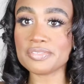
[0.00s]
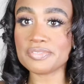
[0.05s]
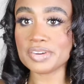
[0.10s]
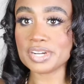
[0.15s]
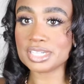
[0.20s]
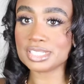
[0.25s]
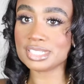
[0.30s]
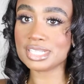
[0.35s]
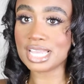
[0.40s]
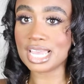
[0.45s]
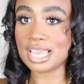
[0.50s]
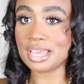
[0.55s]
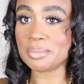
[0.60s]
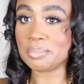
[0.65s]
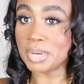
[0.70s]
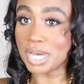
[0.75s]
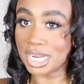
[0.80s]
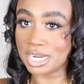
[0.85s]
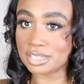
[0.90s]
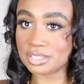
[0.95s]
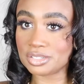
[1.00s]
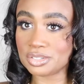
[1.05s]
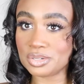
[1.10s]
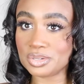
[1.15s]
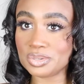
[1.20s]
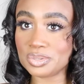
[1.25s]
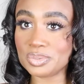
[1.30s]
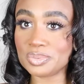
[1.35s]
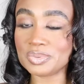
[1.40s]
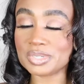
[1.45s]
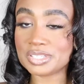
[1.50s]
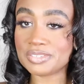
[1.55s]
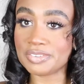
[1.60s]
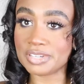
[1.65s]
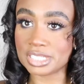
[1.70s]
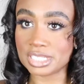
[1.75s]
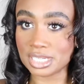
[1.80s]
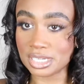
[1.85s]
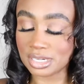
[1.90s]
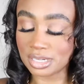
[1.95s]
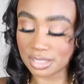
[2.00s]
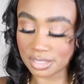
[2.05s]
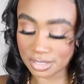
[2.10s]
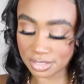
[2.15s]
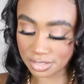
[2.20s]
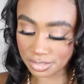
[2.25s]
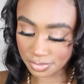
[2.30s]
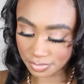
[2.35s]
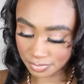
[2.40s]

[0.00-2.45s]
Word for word: first tan bodysuit was $15.